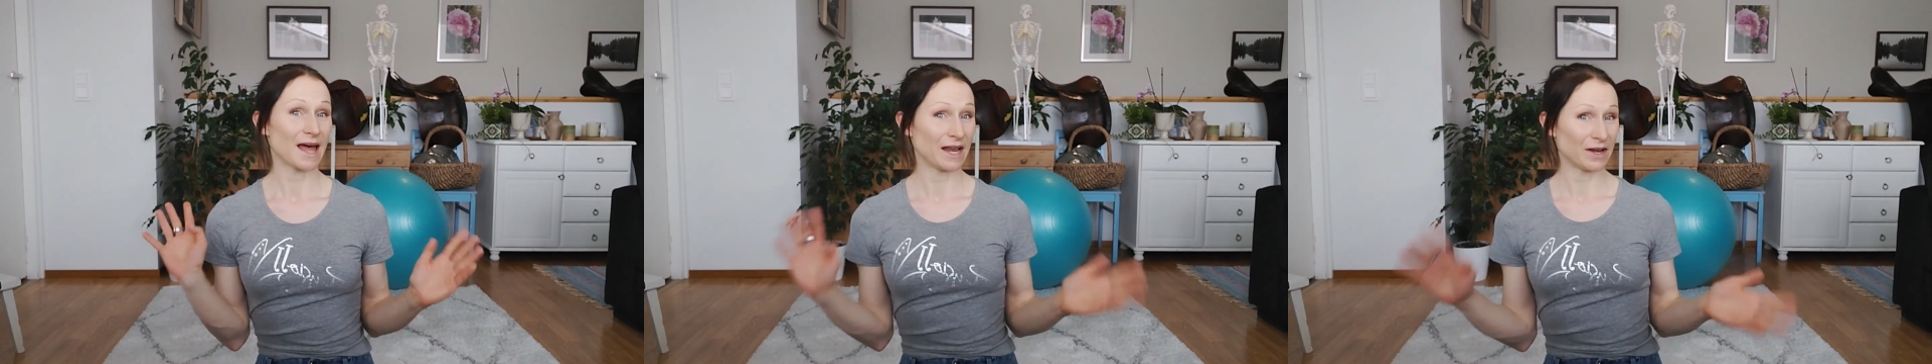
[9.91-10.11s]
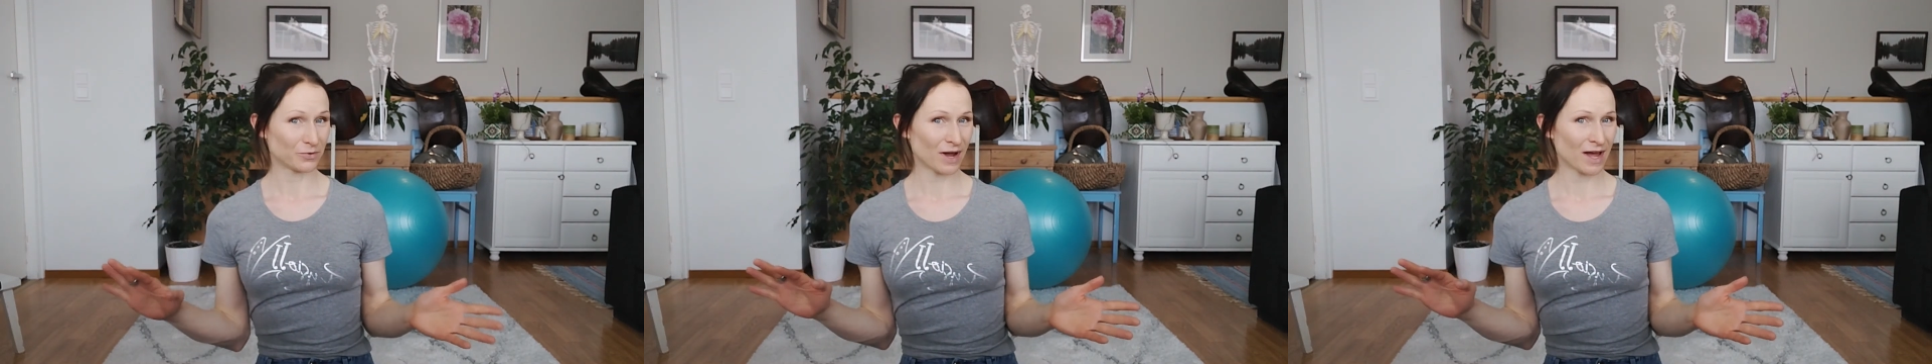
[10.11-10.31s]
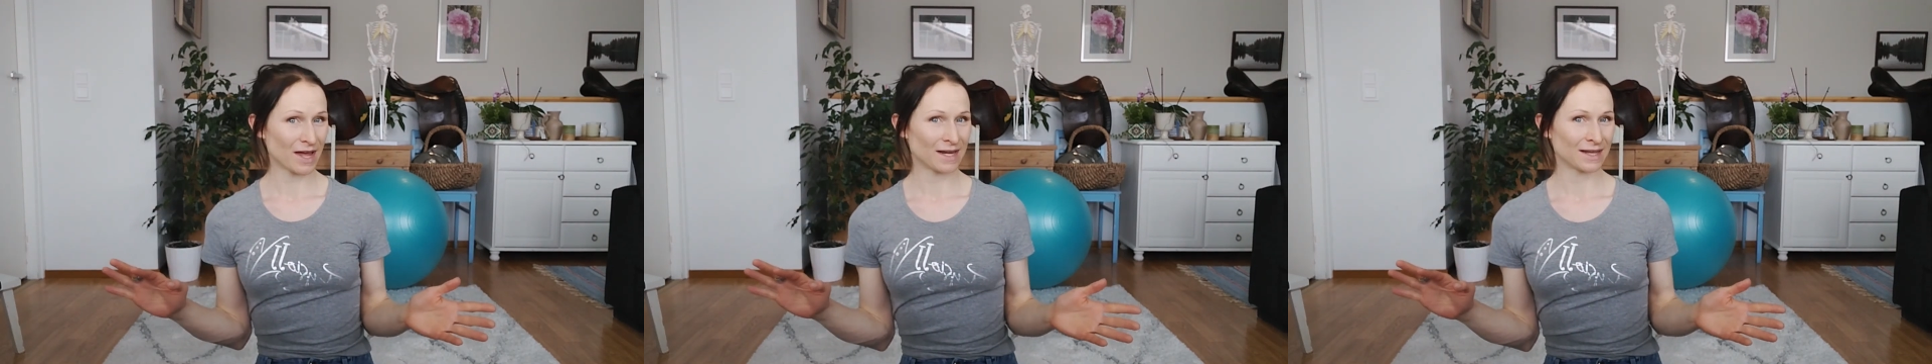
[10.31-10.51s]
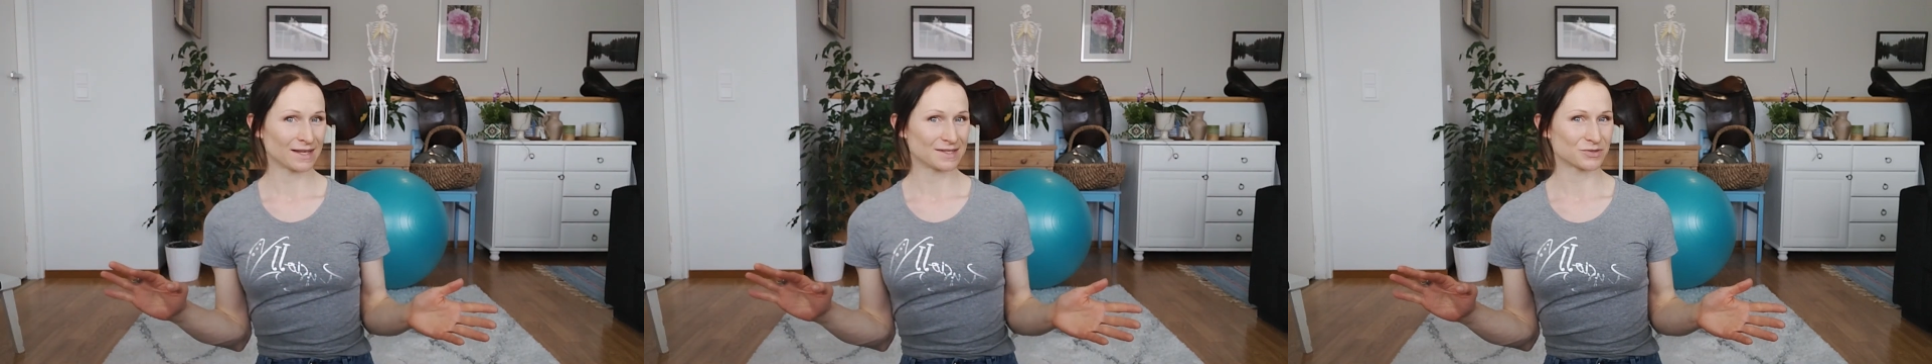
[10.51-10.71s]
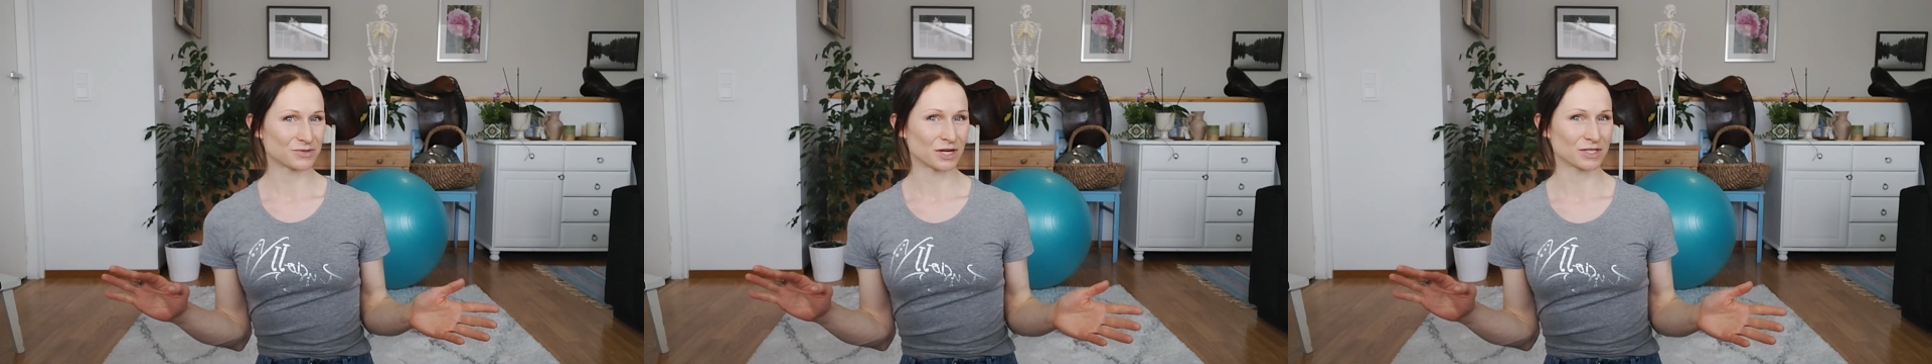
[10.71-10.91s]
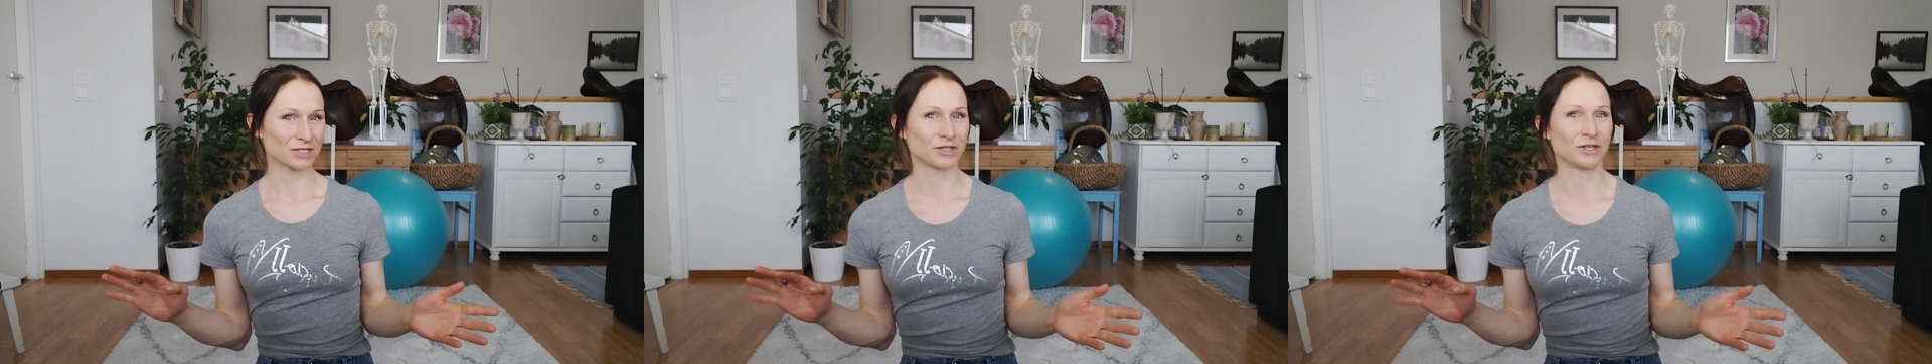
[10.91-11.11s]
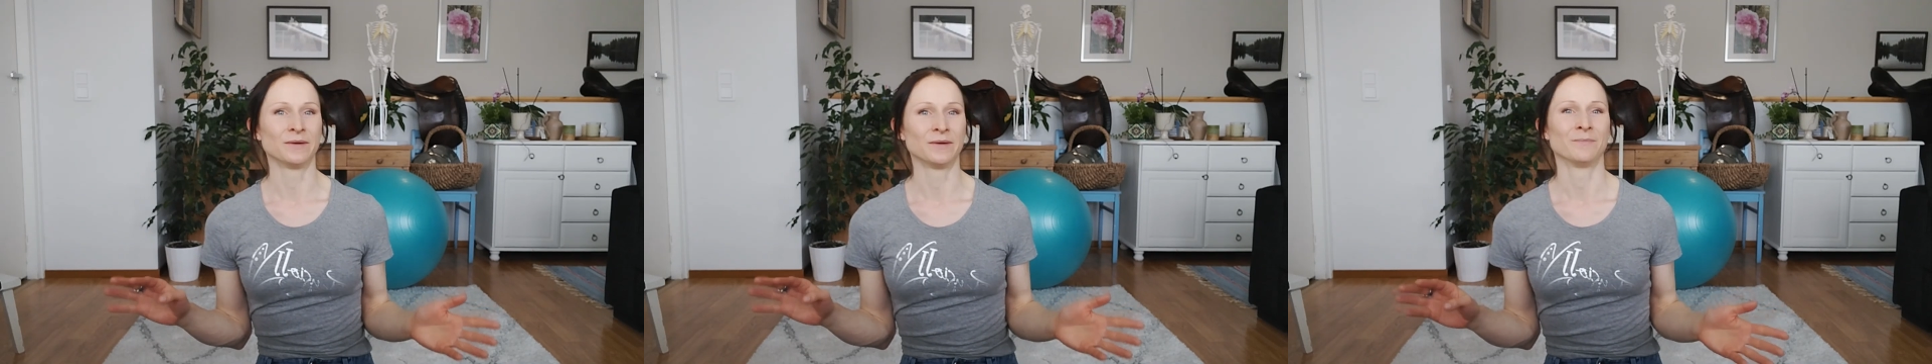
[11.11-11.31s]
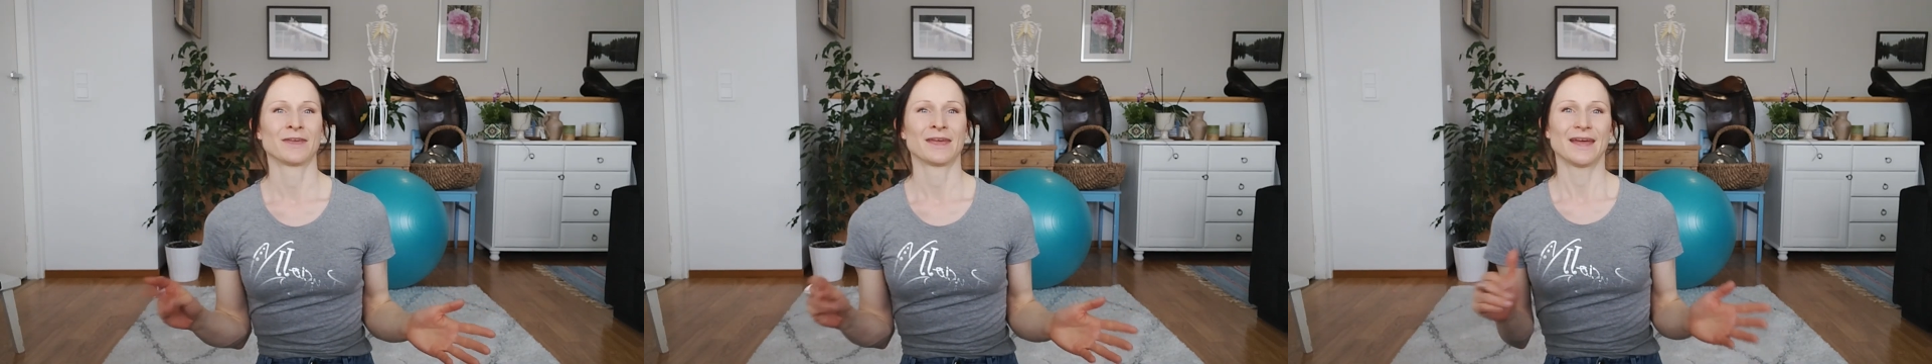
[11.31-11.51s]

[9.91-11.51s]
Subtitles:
and riding instructor.